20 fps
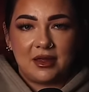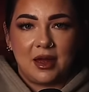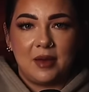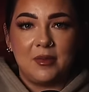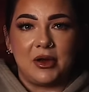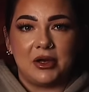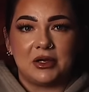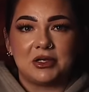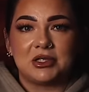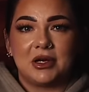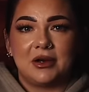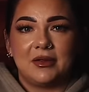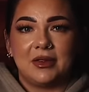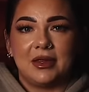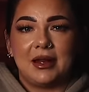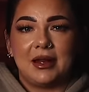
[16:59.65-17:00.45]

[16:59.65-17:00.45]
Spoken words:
Come on, Sherrilyn.